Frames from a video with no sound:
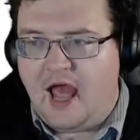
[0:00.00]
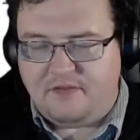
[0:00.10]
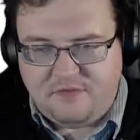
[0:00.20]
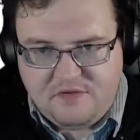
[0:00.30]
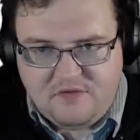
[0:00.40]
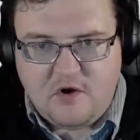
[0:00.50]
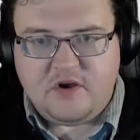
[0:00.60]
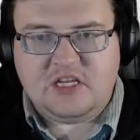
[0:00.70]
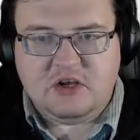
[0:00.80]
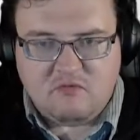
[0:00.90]
and
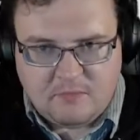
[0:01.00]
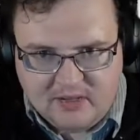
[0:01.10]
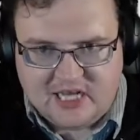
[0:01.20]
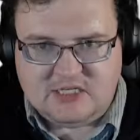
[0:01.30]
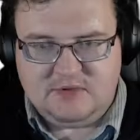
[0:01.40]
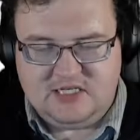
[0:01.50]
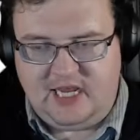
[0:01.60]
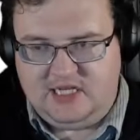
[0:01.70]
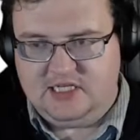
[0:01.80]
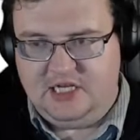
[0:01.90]
30 replacement
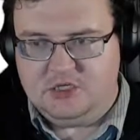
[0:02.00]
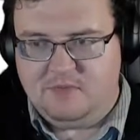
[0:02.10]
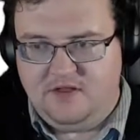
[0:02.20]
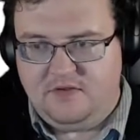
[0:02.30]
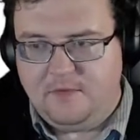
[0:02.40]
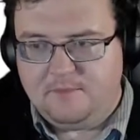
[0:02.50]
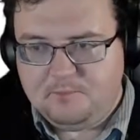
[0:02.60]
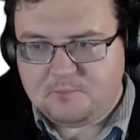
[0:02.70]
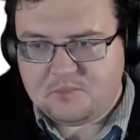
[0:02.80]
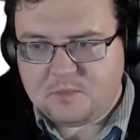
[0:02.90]
tanks each month.
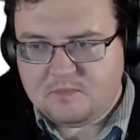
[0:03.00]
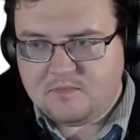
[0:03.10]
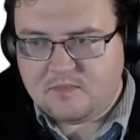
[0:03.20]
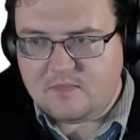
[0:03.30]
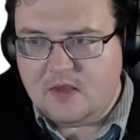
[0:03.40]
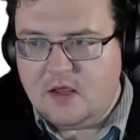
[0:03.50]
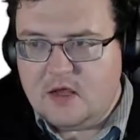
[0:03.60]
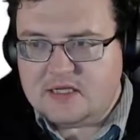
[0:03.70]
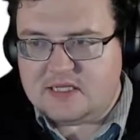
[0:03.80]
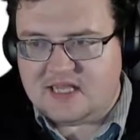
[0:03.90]

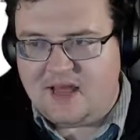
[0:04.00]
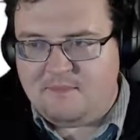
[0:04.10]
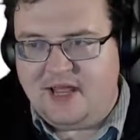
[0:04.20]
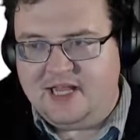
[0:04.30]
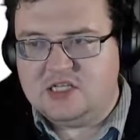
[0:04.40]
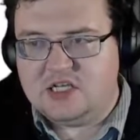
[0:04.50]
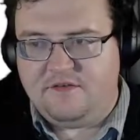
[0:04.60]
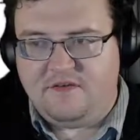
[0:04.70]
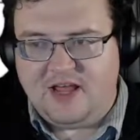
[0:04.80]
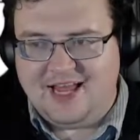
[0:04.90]
So that means
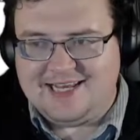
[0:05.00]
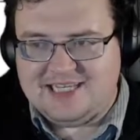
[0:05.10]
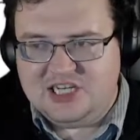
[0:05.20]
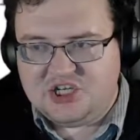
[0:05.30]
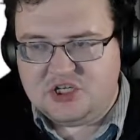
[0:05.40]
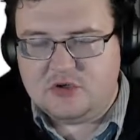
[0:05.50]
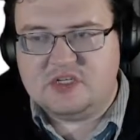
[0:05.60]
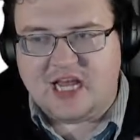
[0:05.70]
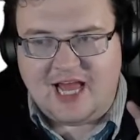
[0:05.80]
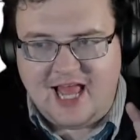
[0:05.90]
if
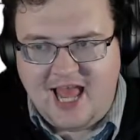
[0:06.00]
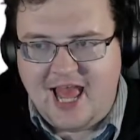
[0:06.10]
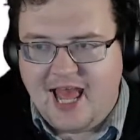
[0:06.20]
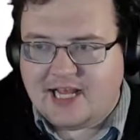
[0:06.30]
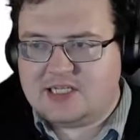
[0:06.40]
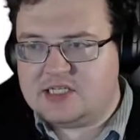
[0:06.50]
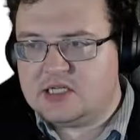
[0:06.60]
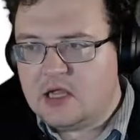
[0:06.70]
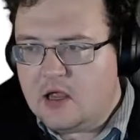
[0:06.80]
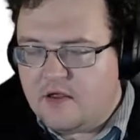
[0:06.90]
additionals are
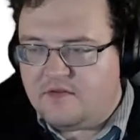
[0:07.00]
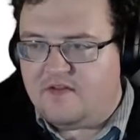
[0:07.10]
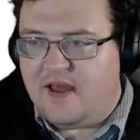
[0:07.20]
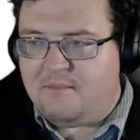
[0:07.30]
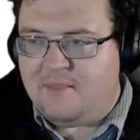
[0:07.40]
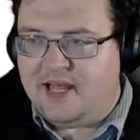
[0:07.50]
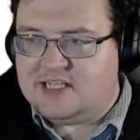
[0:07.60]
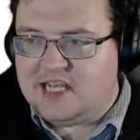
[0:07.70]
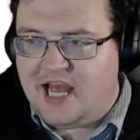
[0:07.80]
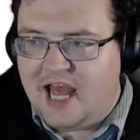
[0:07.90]
X, then that
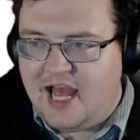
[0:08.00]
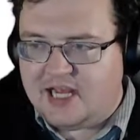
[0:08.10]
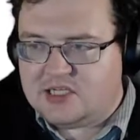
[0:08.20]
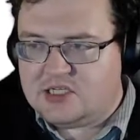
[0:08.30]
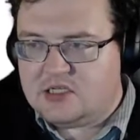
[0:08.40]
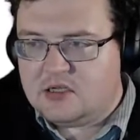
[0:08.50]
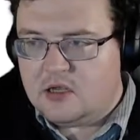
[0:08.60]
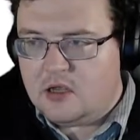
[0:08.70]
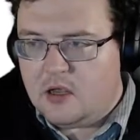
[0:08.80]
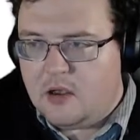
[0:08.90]
means X
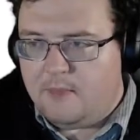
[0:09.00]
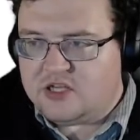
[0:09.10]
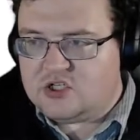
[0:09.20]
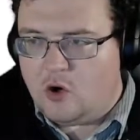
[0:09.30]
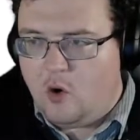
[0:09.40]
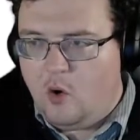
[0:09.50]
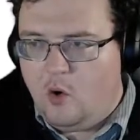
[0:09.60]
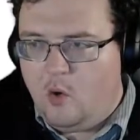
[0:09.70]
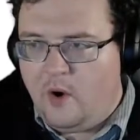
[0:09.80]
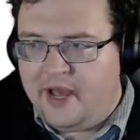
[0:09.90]
must
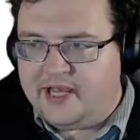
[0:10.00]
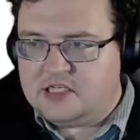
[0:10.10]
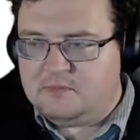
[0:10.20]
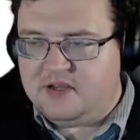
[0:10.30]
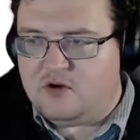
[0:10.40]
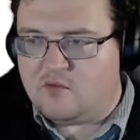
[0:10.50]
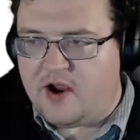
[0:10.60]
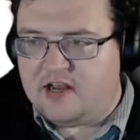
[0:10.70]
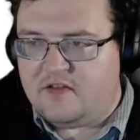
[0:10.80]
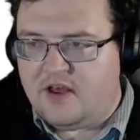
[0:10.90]
always be
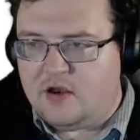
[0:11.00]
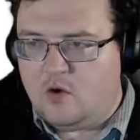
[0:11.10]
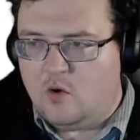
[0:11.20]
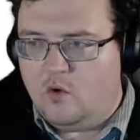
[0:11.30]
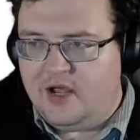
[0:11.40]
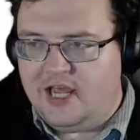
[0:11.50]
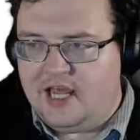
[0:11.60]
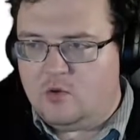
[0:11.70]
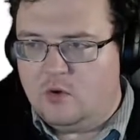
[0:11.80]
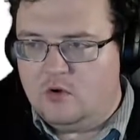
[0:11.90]
greater than or
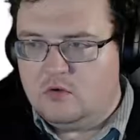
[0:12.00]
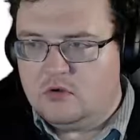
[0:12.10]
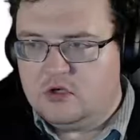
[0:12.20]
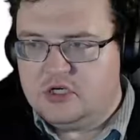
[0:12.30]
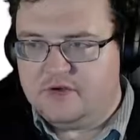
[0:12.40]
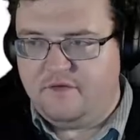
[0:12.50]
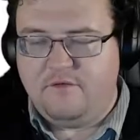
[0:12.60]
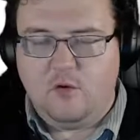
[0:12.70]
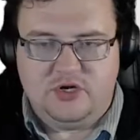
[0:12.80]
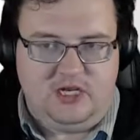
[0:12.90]
equal to
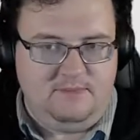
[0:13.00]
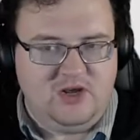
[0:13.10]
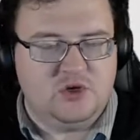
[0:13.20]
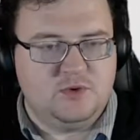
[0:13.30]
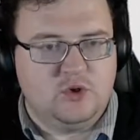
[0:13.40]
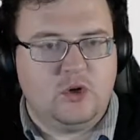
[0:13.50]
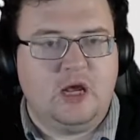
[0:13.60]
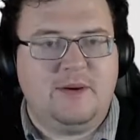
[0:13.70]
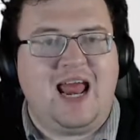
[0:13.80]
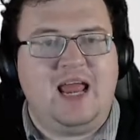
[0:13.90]
40, because we're
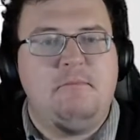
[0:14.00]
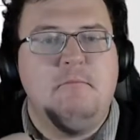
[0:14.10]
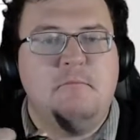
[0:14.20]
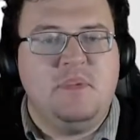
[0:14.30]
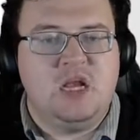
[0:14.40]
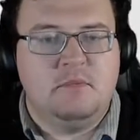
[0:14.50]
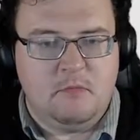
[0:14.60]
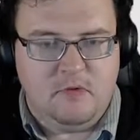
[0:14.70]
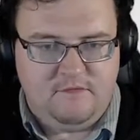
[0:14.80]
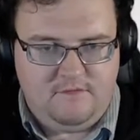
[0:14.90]
talking about a
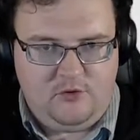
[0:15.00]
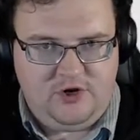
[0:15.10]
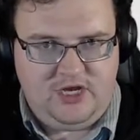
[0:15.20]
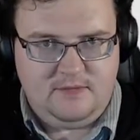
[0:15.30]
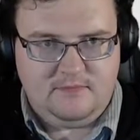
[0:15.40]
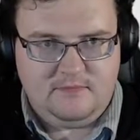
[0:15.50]
minimum of 40,